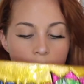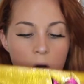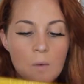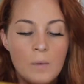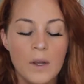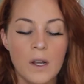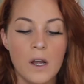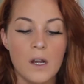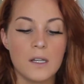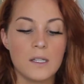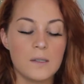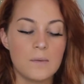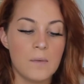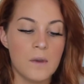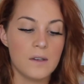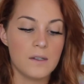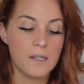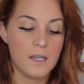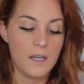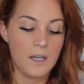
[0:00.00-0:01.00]
Oh my god, it
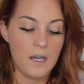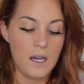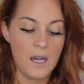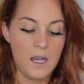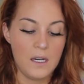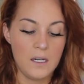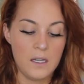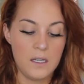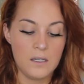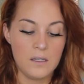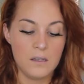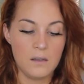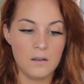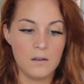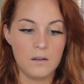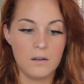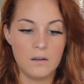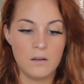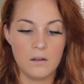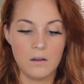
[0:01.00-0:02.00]
smells like Andy's
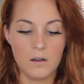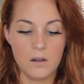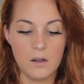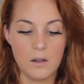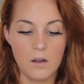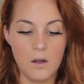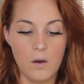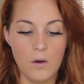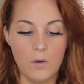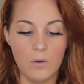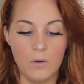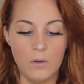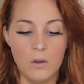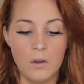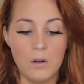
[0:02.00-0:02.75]
cologne.